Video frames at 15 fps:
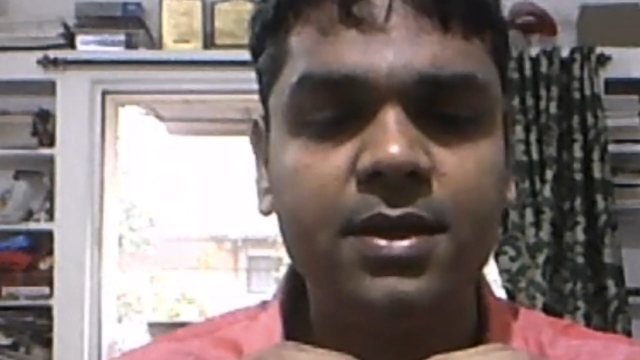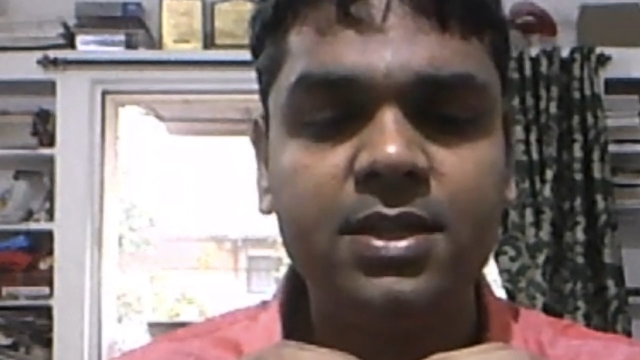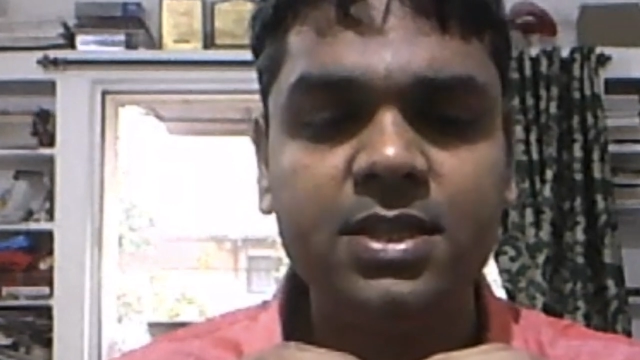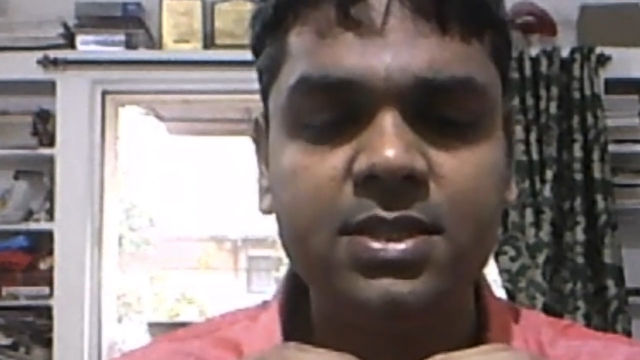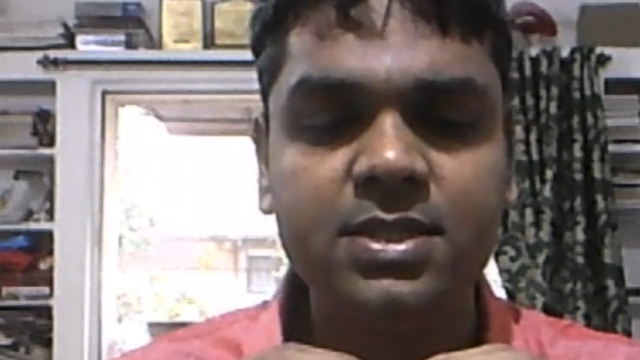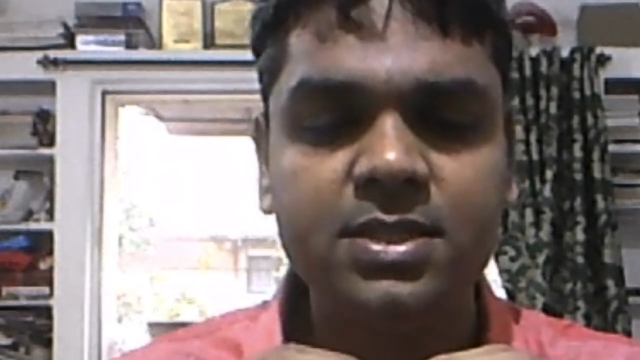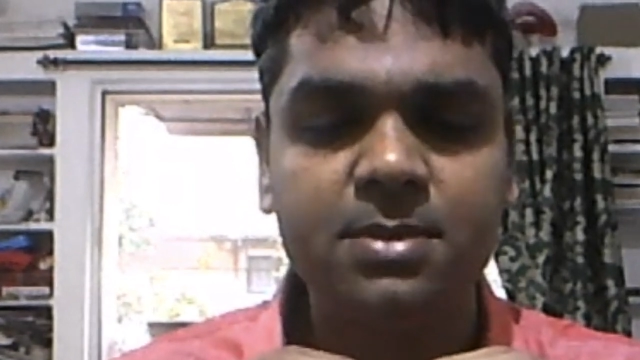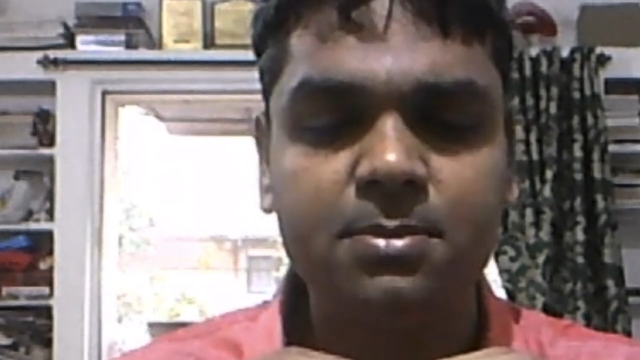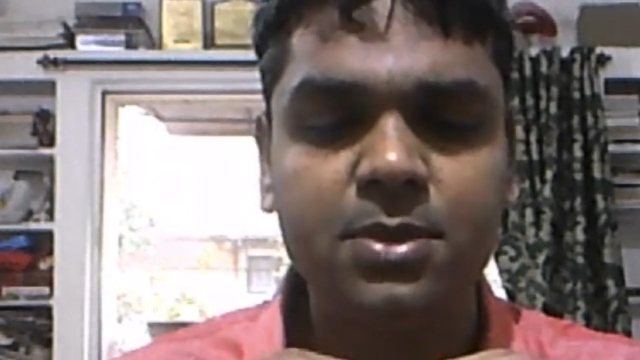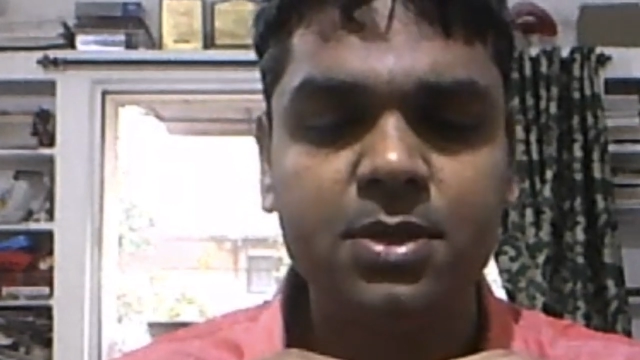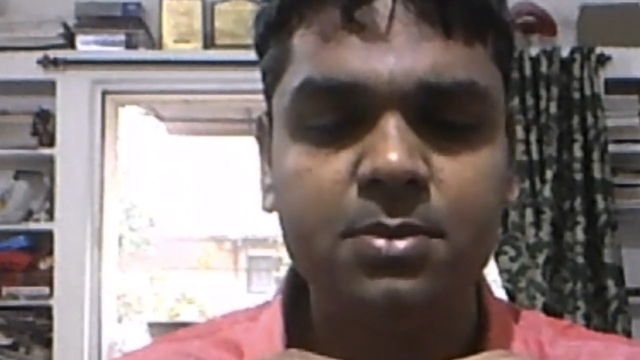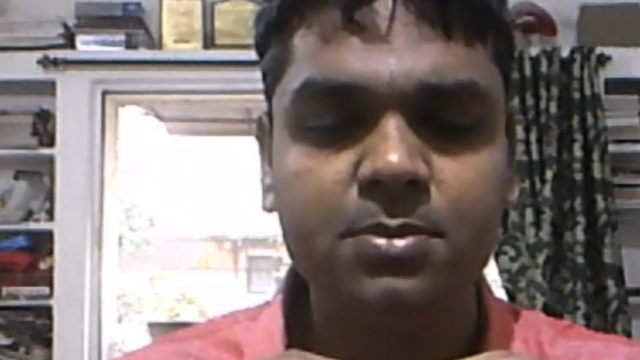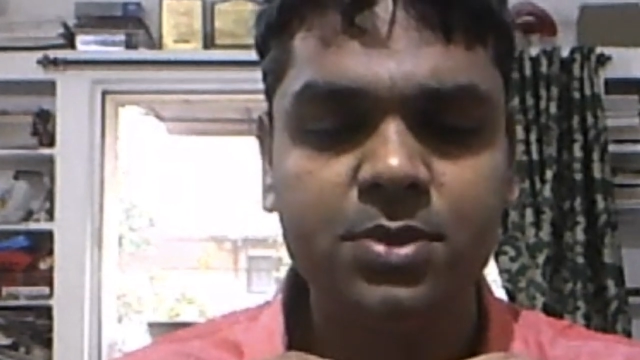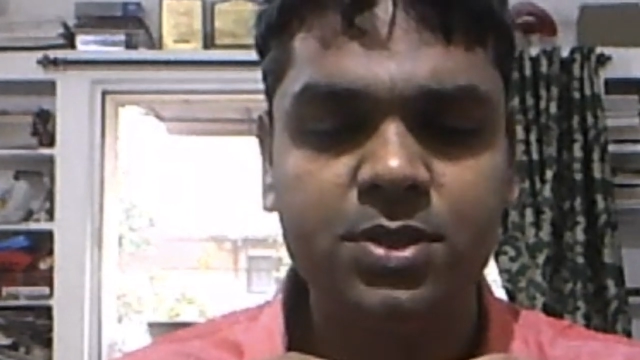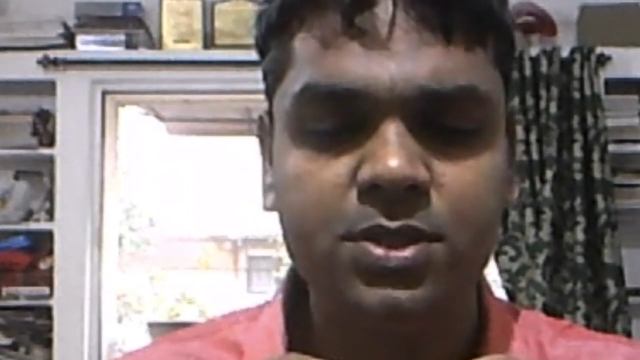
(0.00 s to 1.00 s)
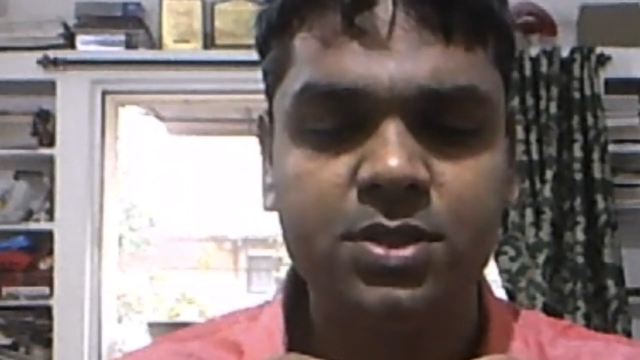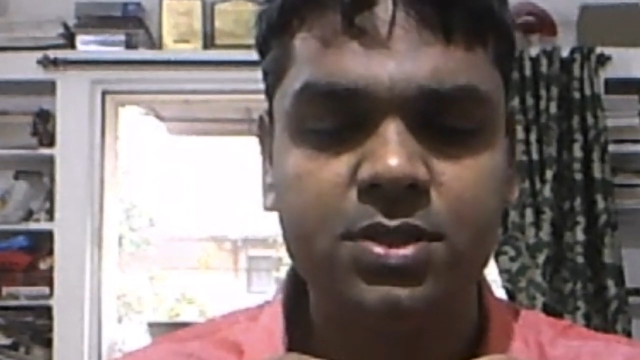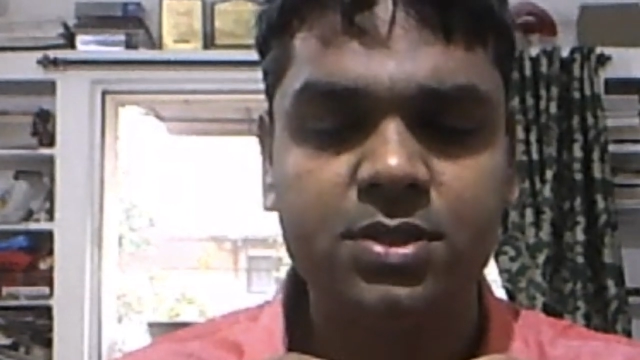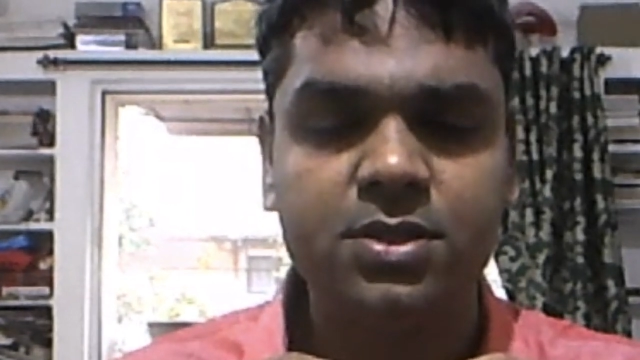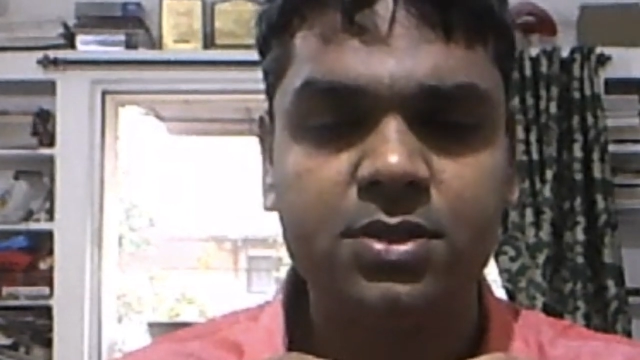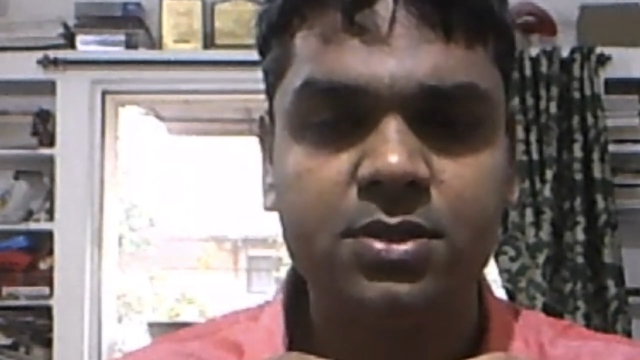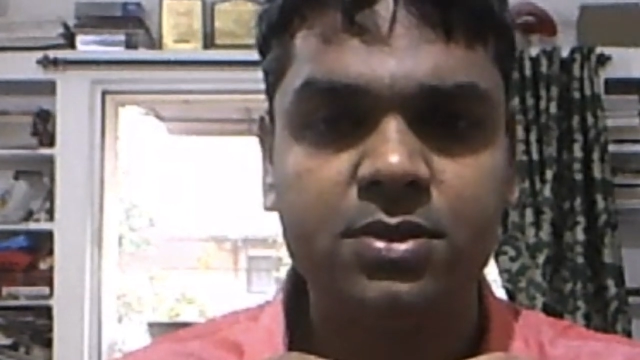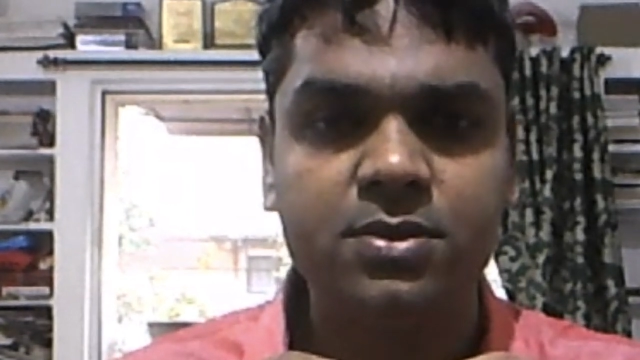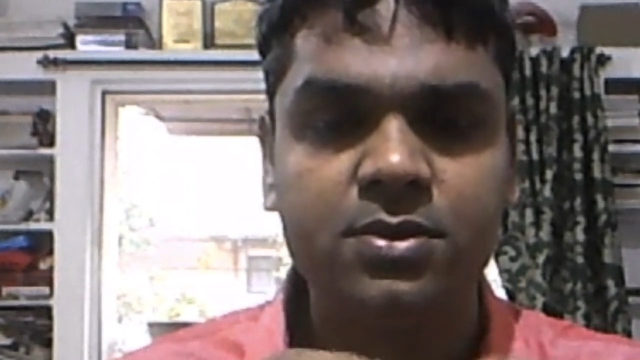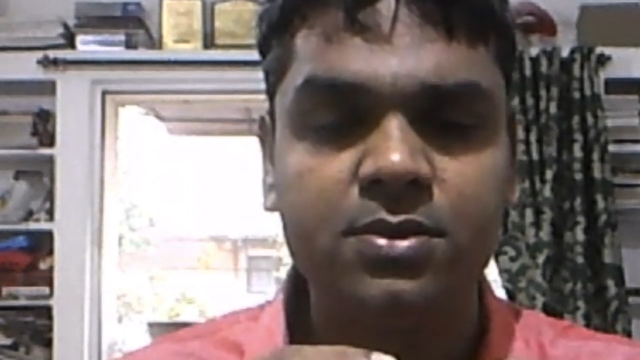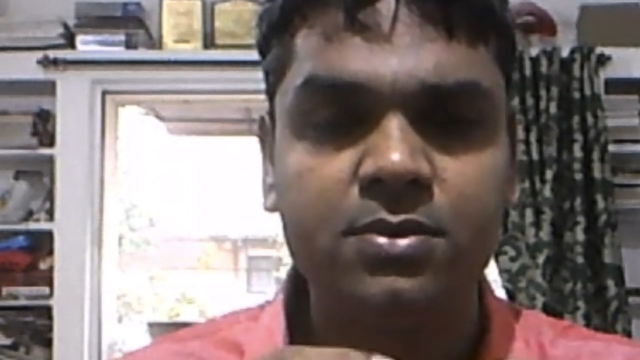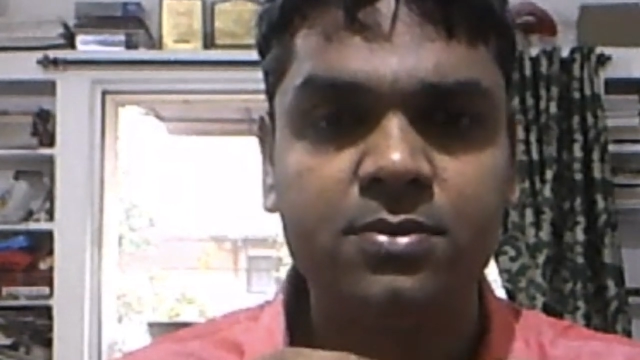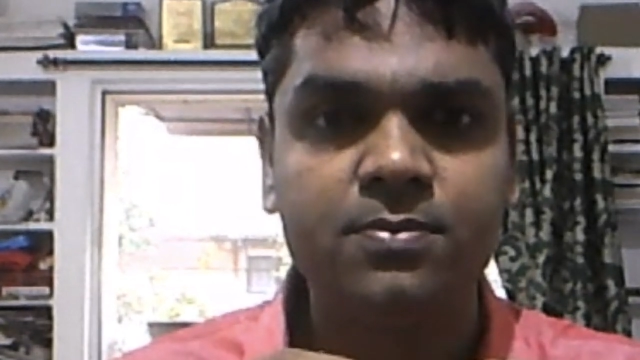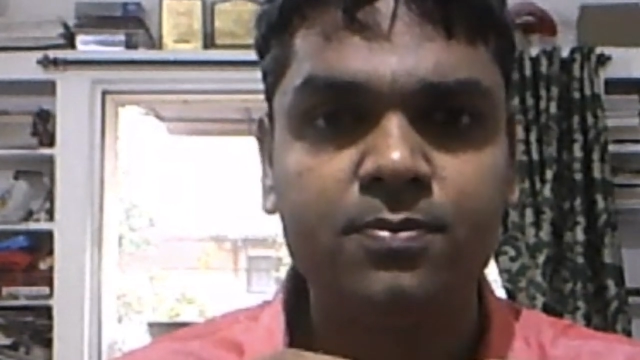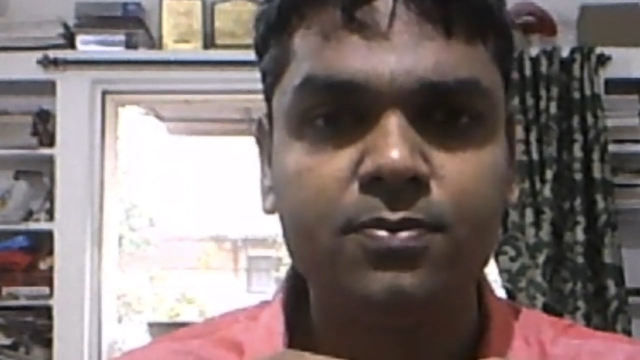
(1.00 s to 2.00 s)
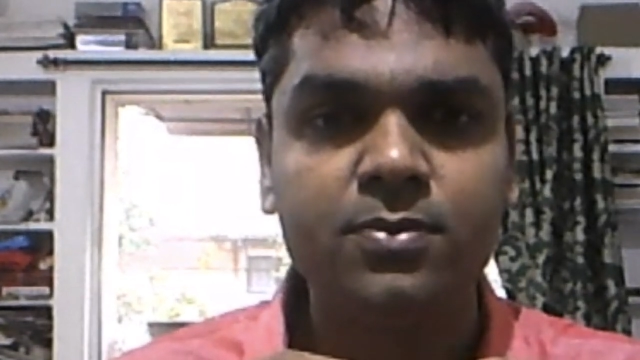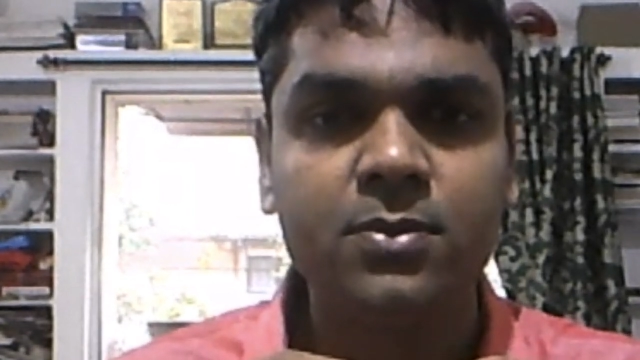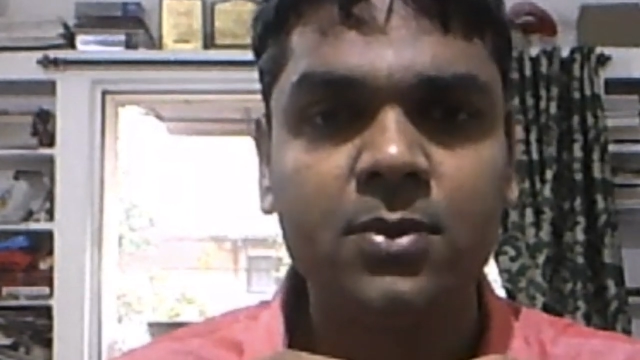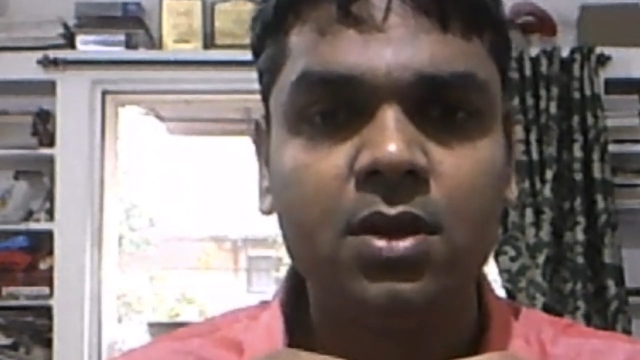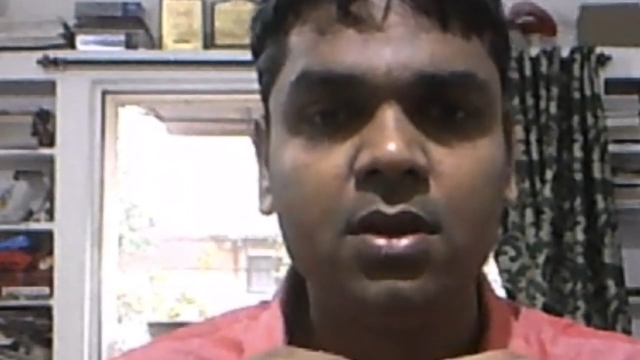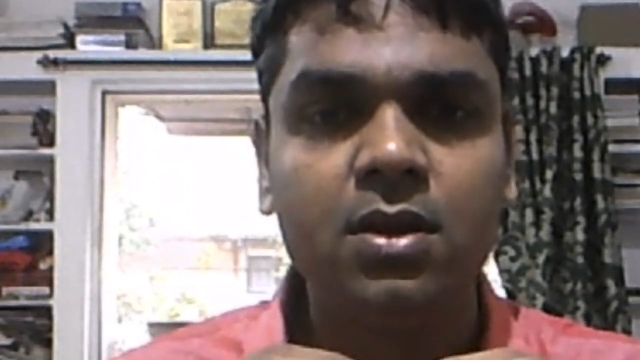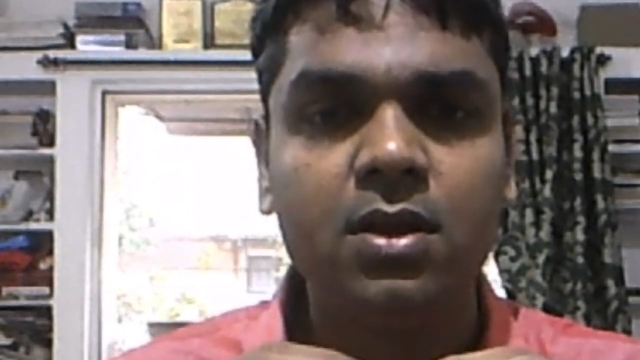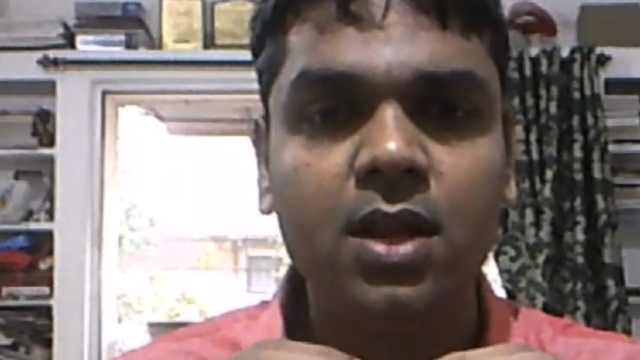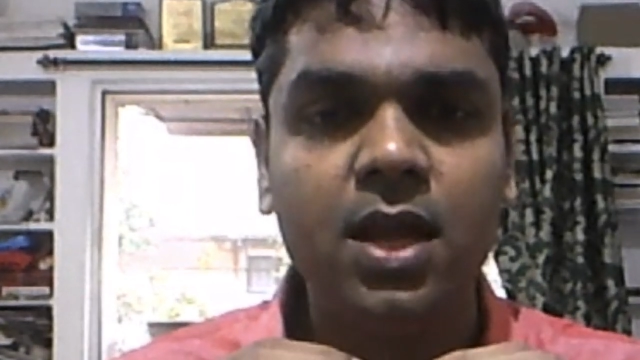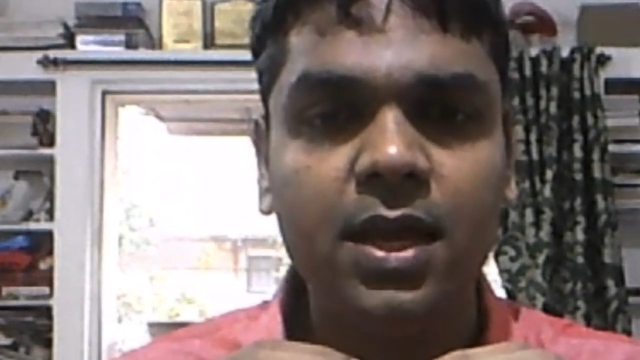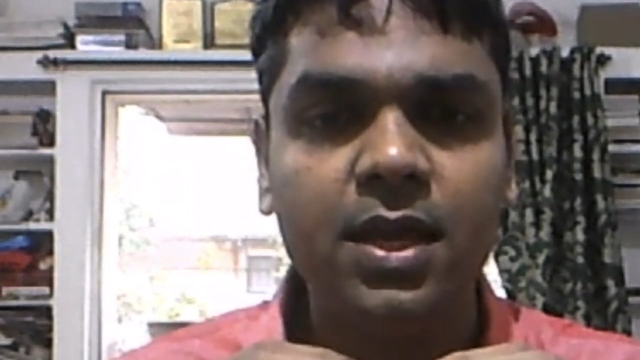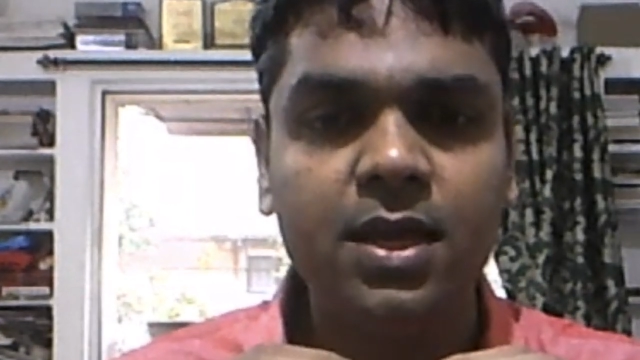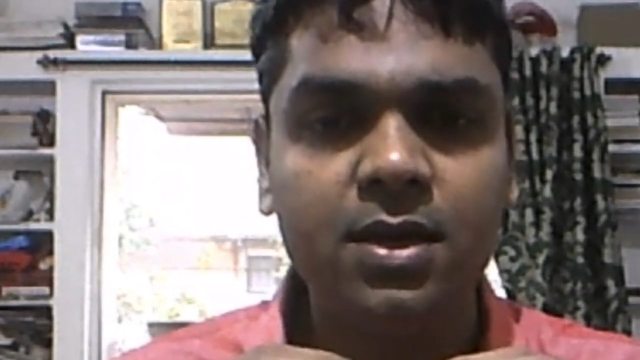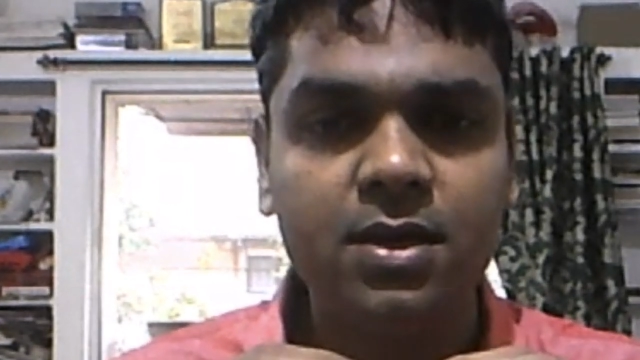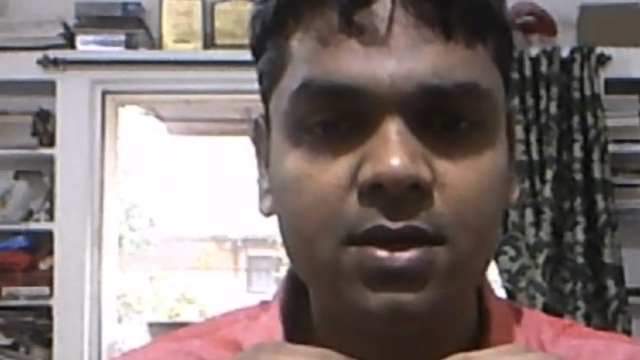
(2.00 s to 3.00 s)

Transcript: these symptoms like